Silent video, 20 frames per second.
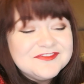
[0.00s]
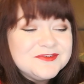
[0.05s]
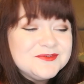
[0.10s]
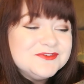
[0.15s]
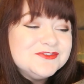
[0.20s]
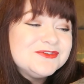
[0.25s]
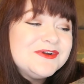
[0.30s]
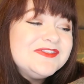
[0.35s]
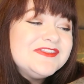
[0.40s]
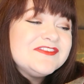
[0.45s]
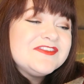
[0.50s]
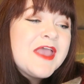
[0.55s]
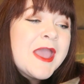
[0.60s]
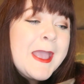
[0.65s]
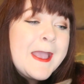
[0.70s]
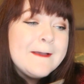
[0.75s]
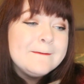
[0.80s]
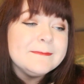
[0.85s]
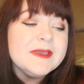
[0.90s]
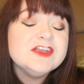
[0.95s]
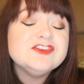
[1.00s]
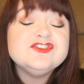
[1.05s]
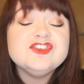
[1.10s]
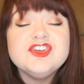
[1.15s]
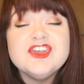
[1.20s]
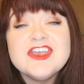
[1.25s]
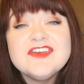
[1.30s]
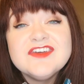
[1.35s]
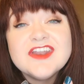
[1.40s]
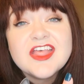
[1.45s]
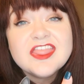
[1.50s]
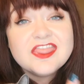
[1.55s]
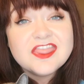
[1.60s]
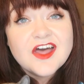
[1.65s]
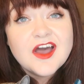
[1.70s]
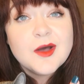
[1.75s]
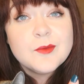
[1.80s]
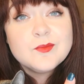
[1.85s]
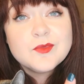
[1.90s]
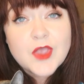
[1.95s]
If you enjoyed this, make sure you give it a
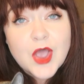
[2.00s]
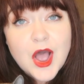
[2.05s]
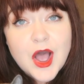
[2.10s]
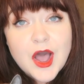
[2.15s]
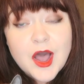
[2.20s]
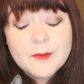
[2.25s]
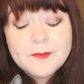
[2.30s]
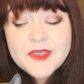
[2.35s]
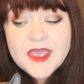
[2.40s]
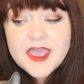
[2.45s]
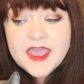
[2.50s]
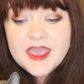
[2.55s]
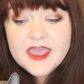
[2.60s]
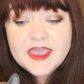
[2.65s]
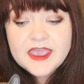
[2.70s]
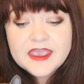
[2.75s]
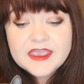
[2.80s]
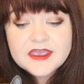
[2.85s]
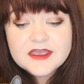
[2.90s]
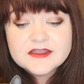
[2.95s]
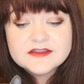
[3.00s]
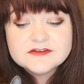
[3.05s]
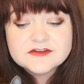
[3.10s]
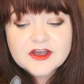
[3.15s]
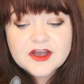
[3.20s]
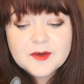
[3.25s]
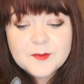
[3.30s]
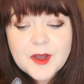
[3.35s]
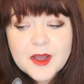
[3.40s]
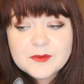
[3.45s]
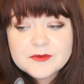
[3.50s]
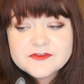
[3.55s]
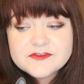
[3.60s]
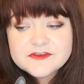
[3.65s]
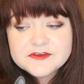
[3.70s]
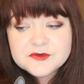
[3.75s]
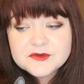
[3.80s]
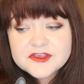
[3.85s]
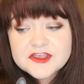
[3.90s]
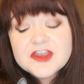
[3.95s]
thumbs up. And um, I will
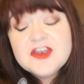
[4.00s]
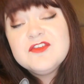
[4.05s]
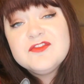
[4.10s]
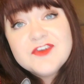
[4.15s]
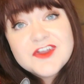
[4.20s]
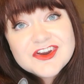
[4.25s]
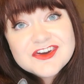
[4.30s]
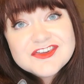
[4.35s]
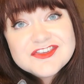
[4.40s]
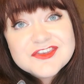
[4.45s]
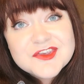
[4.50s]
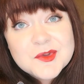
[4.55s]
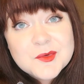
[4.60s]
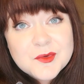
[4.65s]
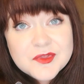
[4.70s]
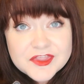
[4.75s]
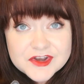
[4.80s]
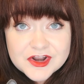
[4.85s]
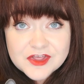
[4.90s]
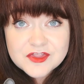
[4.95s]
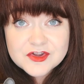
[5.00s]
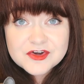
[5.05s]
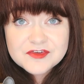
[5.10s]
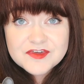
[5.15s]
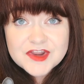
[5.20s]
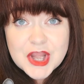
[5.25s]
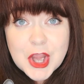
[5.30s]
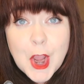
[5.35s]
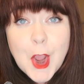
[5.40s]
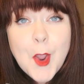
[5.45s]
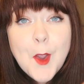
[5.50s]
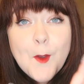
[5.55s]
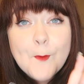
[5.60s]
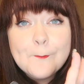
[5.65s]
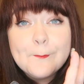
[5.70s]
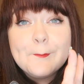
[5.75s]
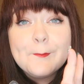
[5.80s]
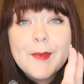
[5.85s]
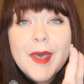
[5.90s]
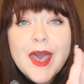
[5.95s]
see you again very soon with another new
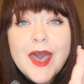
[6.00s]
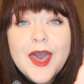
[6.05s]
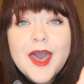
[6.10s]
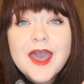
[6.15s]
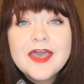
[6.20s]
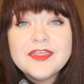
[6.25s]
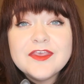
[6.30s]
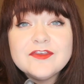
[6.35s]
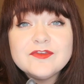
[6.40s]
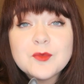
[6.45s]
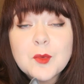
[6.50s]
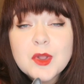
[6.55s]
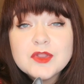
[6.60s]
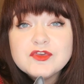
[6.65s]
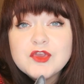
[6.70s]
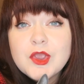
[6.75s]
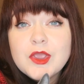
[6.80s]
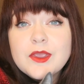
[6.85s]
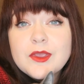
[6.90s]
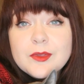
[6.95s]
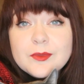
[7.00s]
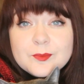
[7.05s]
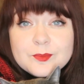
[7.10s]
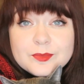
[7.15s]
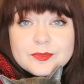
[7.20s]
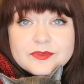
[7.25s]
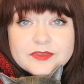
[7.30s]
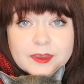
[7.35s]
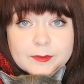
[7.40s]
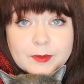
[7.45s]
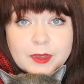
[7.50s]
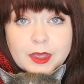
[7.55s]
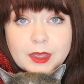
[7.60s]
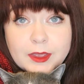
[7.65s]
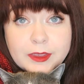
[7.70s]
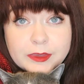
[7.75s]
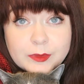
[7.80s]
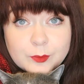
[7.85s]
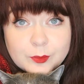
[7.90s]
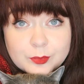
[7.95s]
video. Bye. Thanks for watching. Say
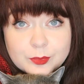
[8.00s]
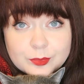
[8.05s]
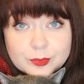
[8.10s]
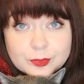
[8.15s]
bye.